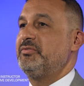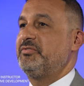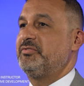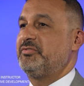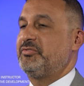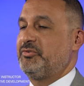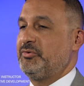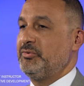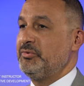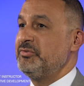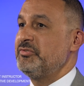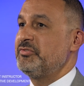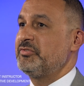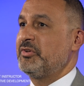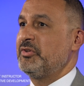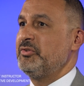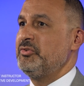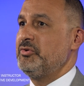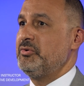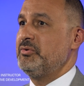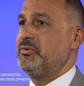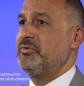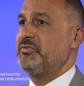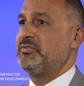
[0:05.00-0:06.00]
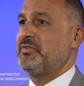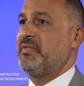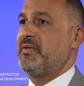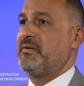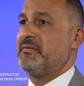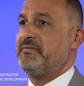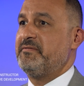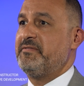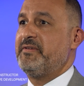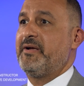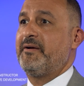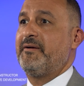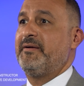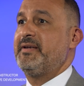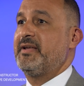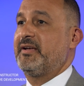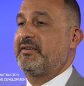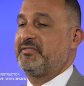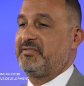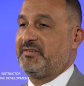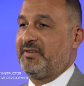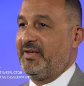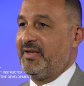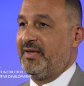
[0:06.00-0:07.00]
students can use in their very
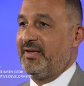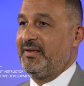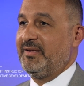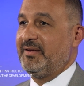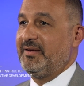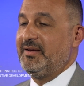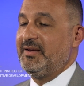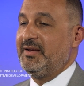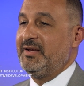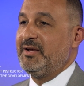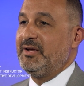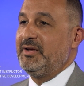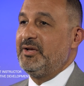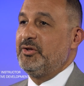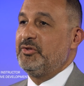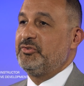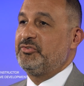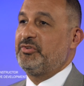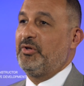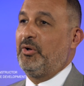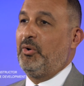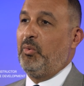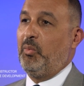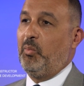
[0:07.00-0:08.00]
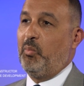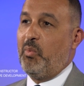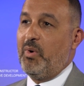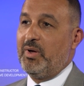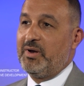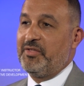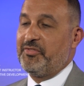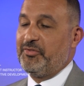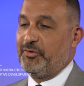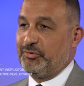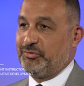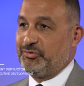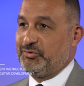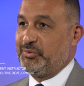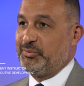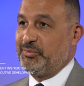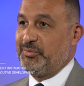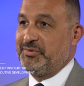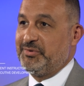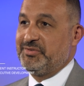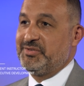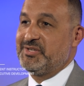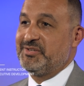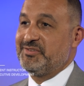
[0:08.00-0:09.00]
next day. So one of those
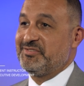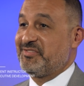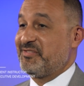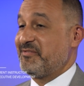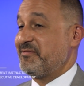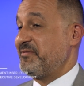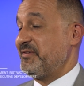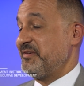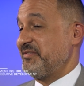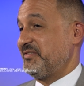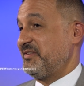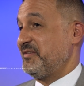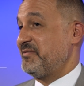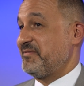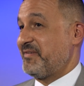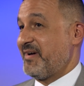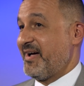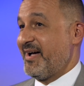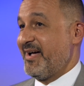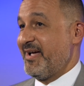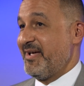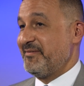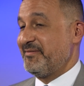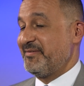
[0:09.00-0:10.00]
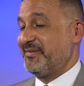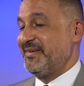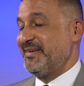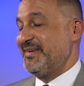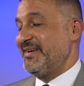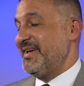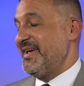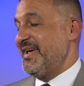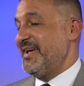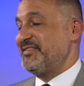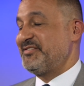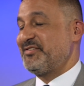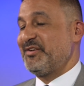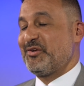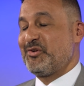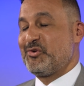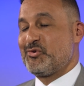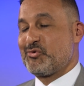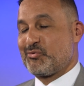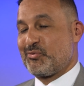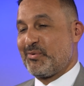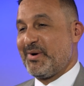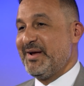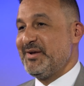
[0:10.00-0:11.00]
tools is the Fist of 5. It's a
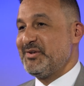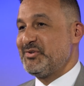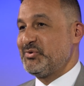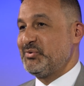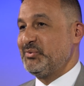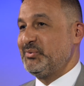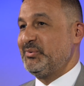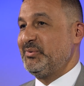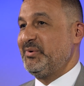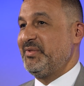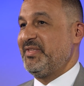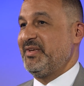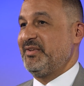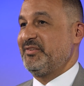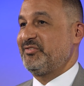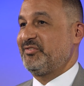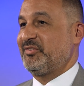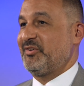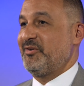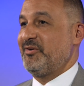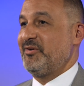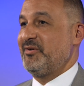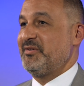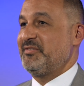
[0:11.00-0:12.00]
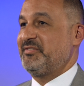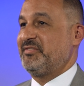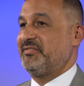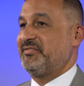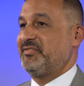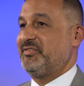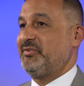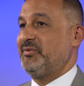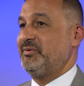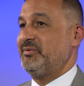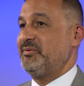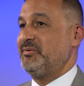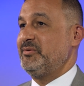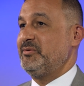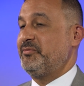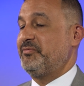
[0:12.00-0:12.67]
great tool that serves to